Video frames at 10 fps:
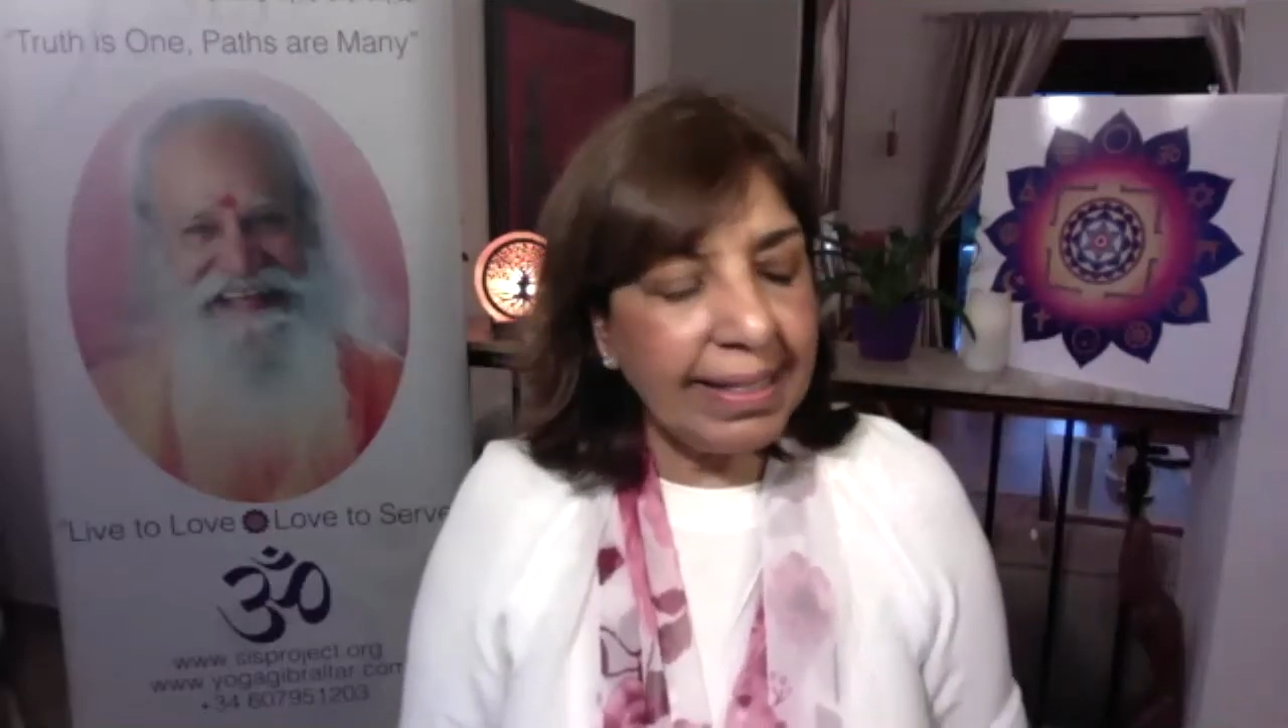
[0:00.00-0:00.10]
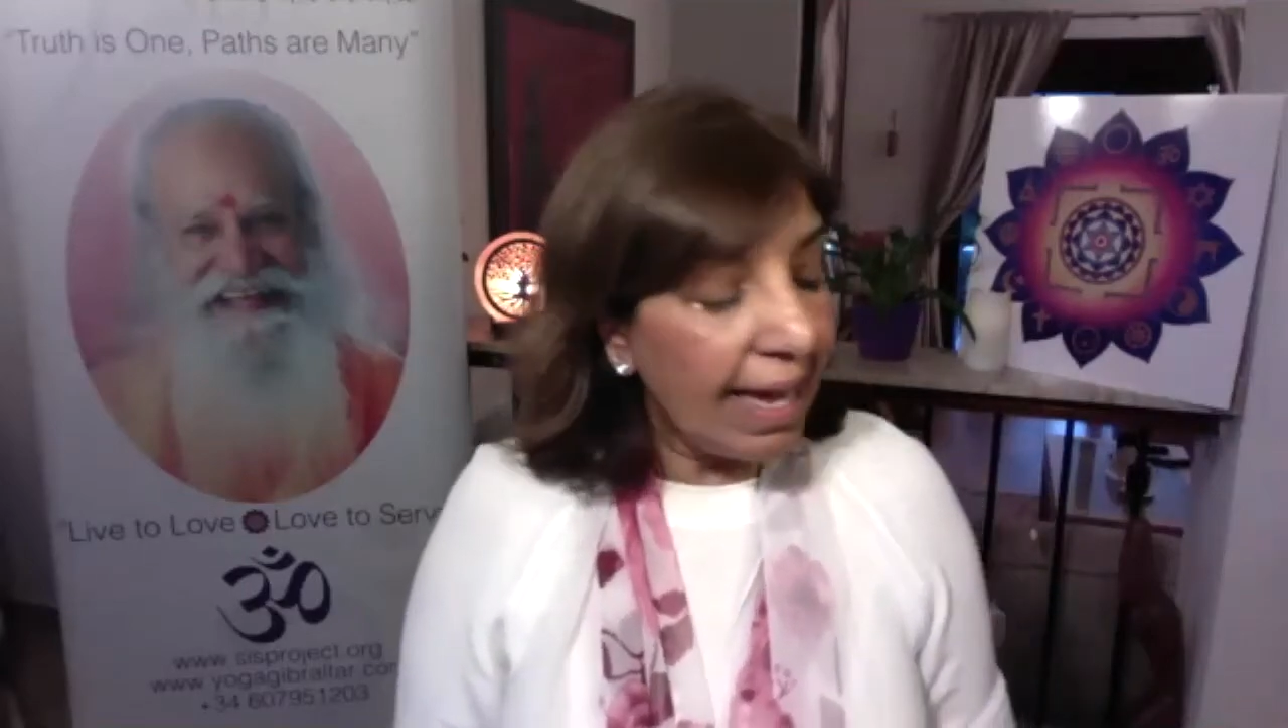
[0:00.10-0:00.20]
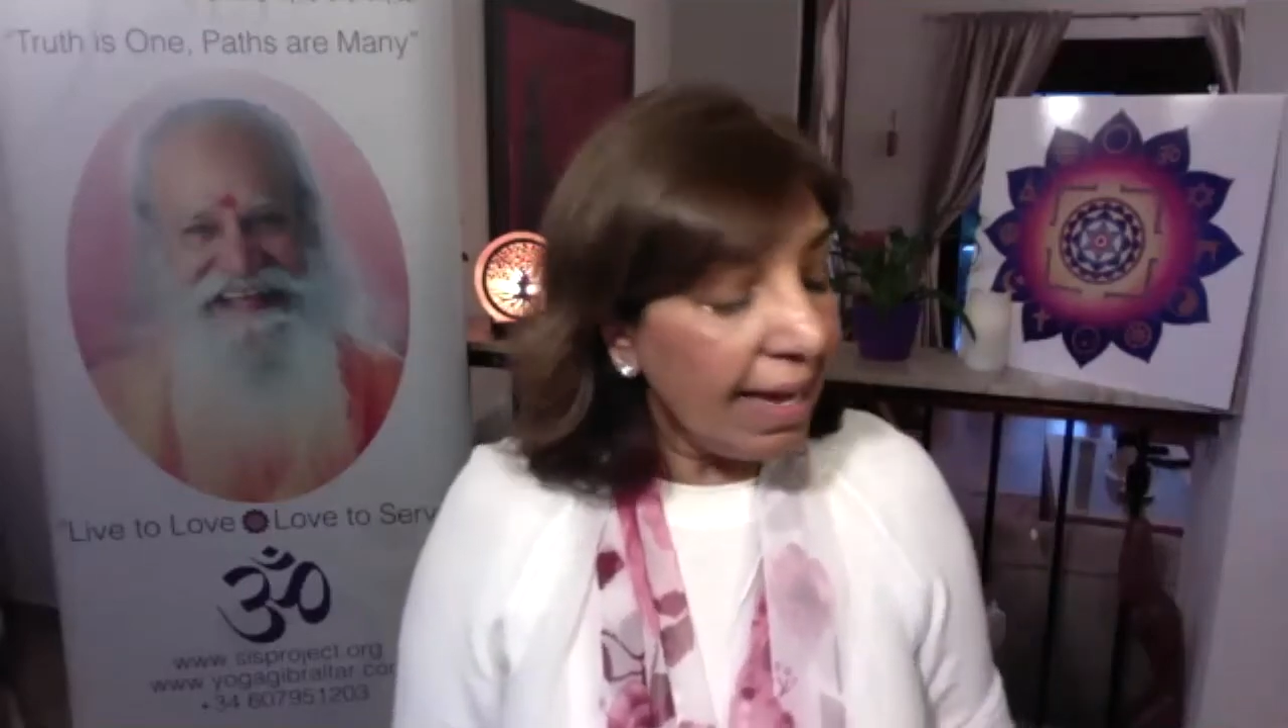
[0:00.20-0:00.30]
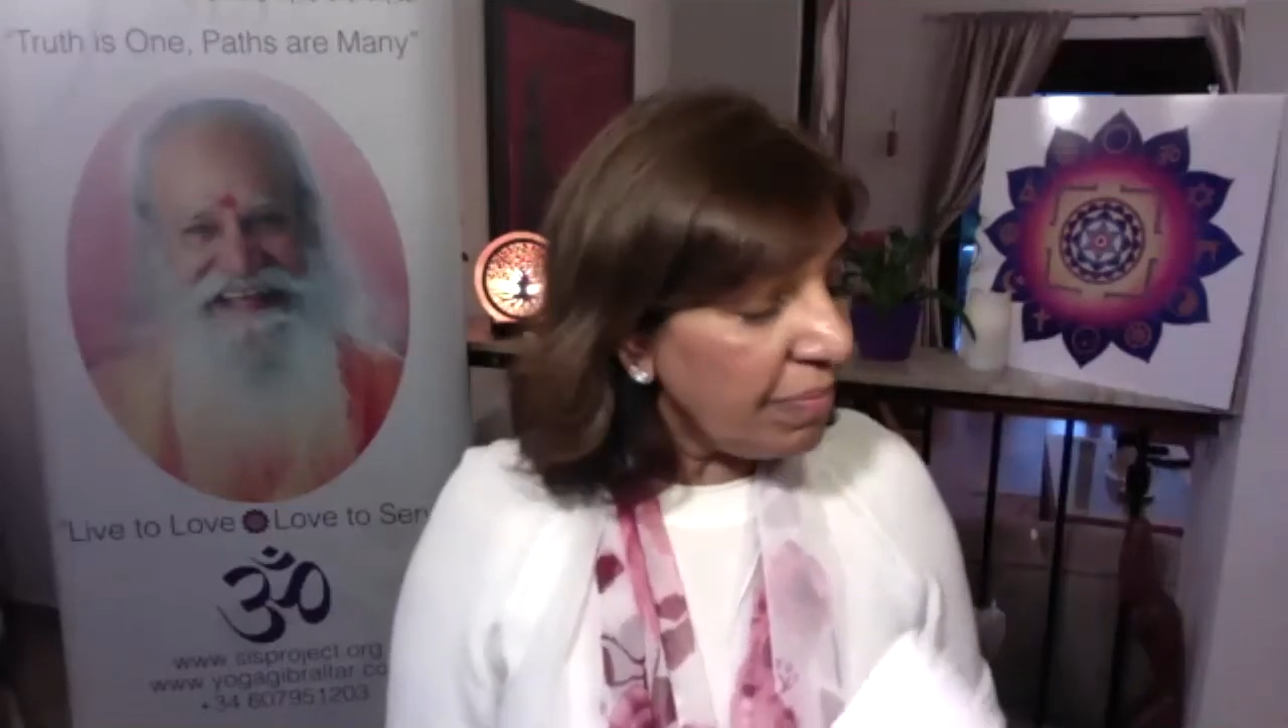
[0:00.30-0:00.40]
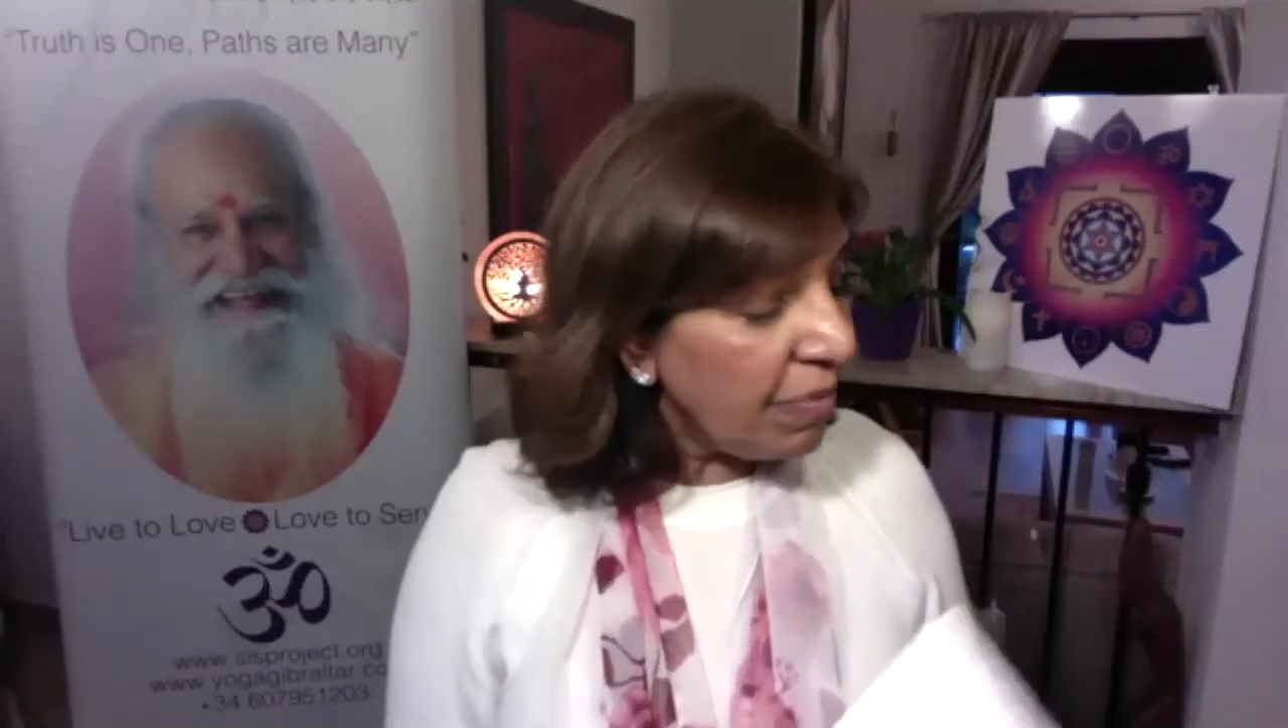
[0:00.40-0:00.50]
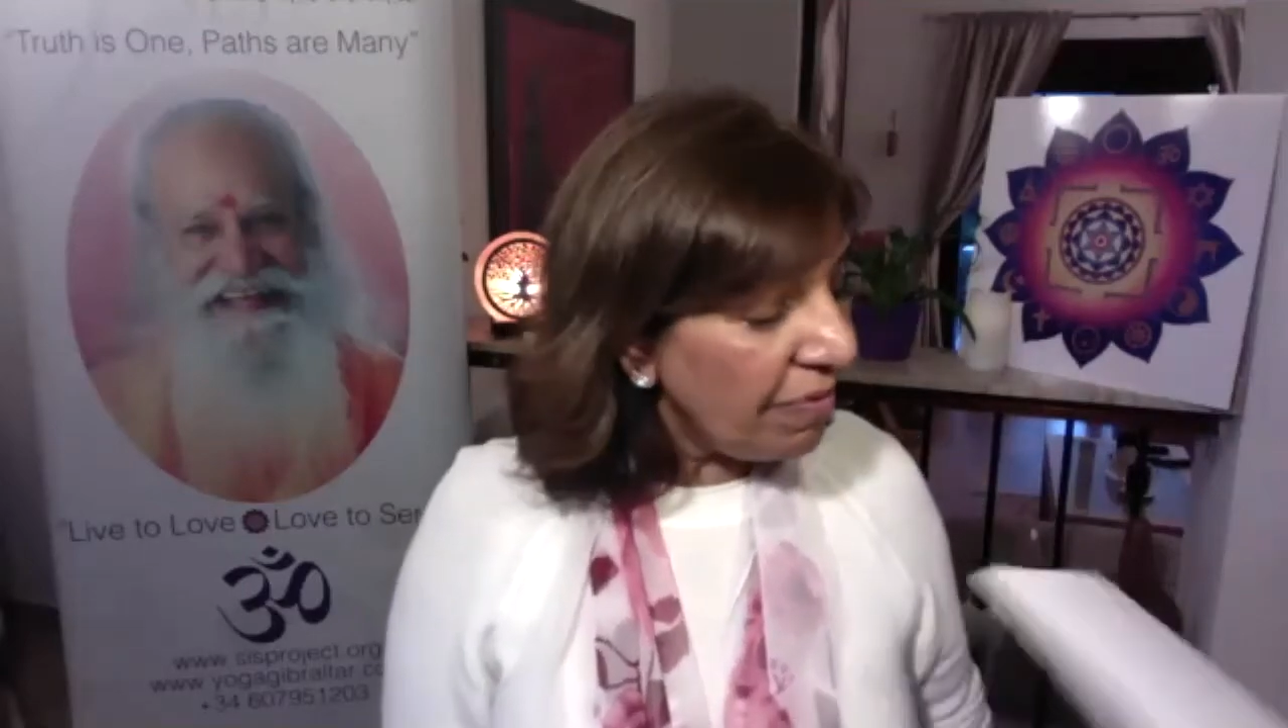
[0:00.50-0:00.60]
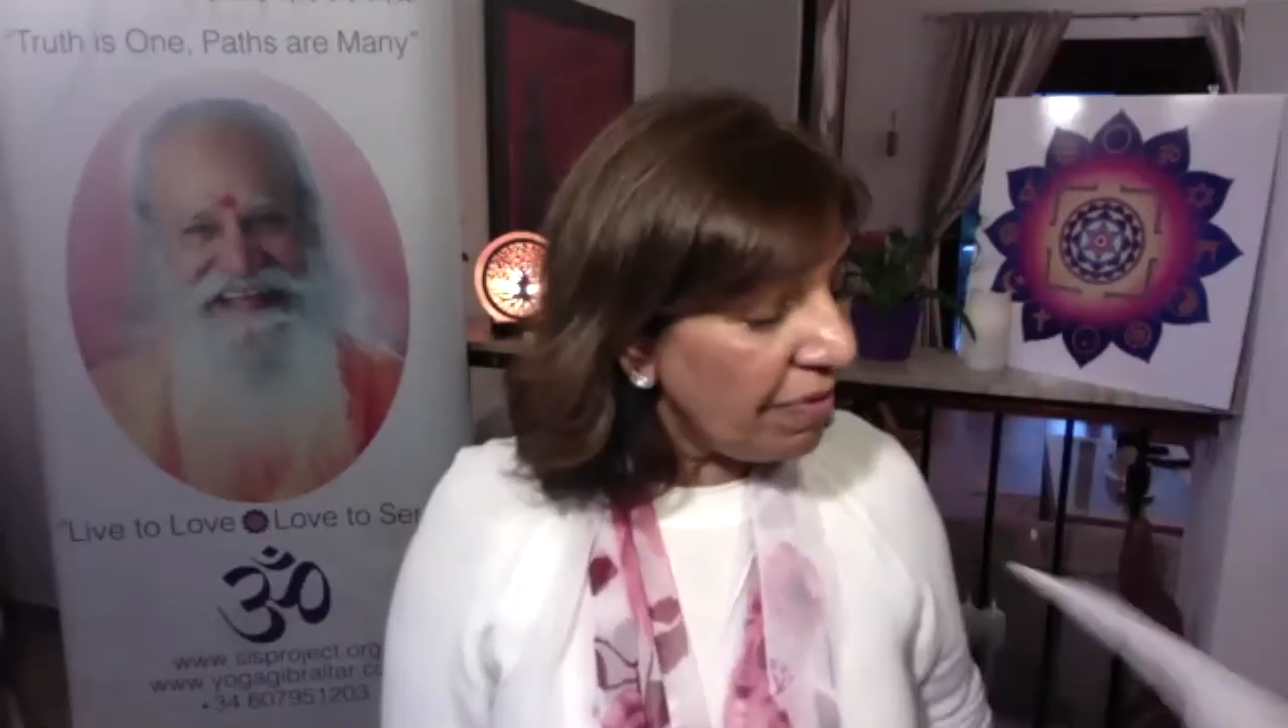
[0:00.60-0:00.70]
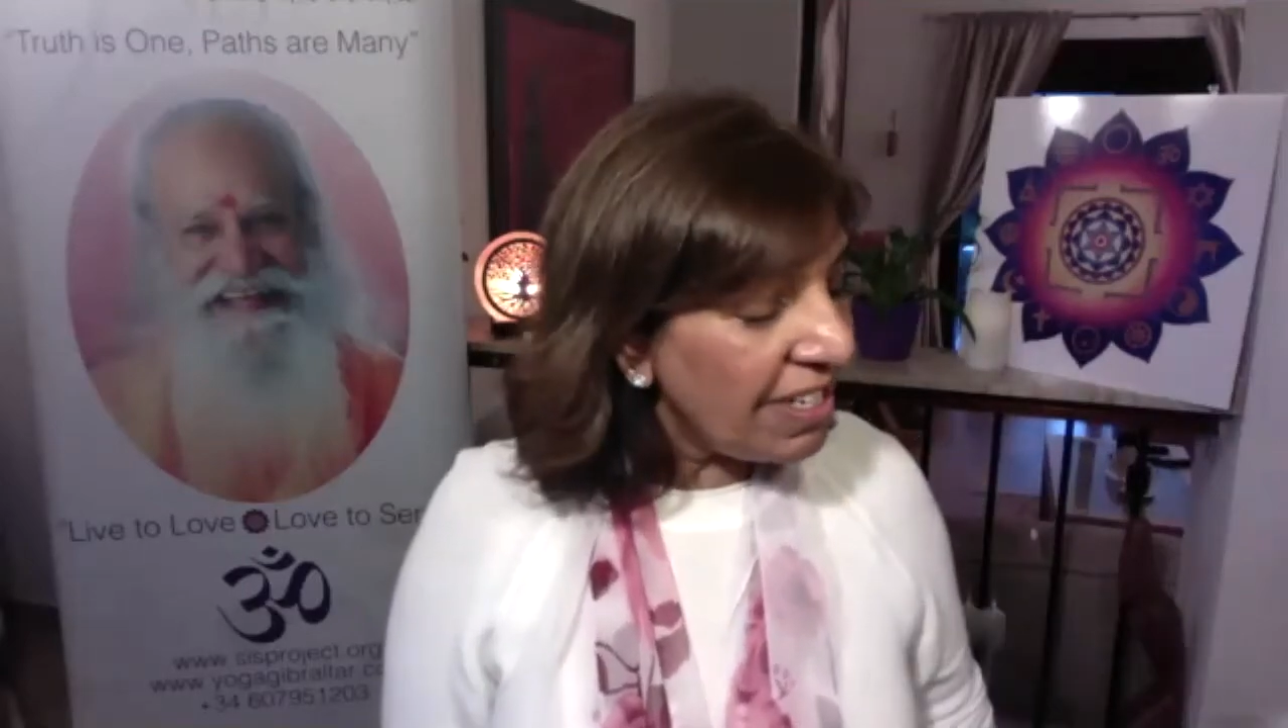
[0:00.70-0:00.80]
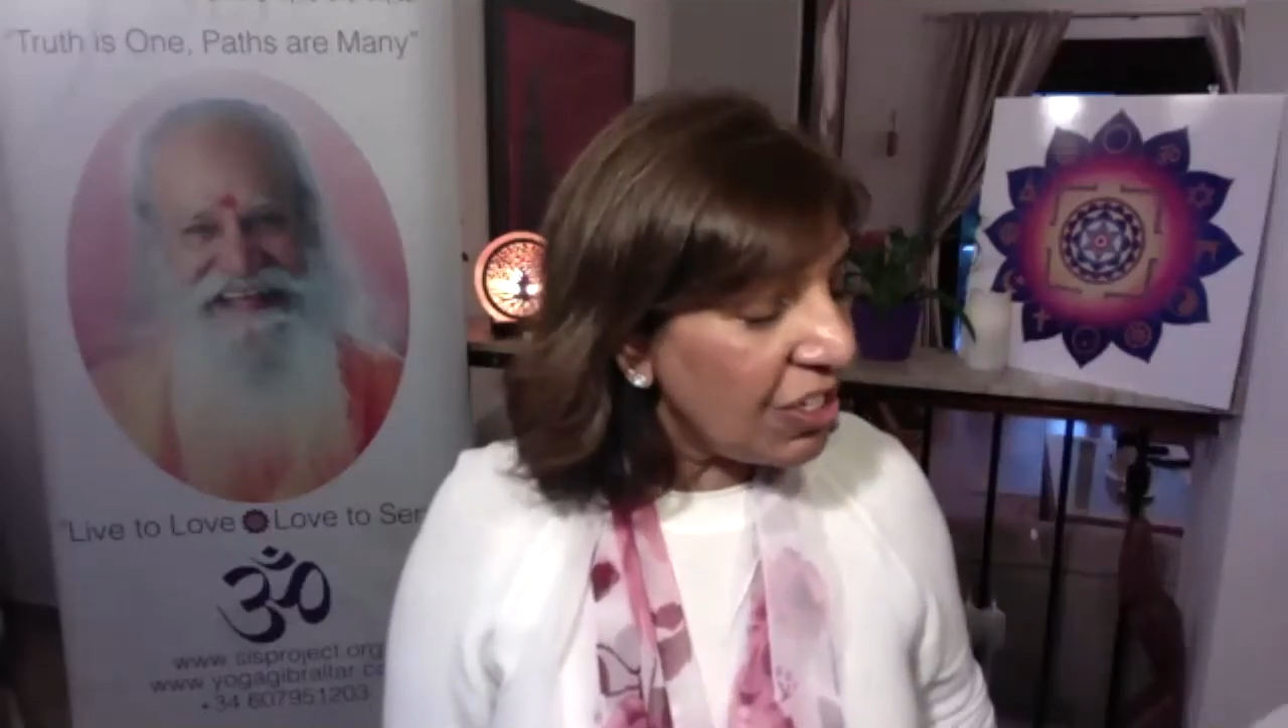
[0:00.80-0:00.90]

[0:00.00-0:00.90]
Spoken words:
I'm not very